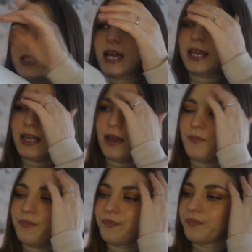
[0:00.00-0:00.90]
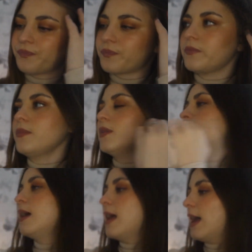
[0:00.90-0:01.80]
to tighten it.
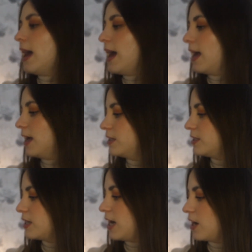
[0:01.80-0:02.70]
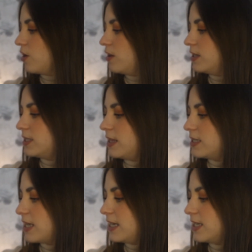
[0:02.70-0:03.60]
And I got this in the
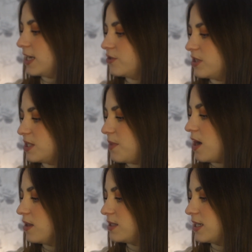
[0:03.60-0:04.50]
size extra small,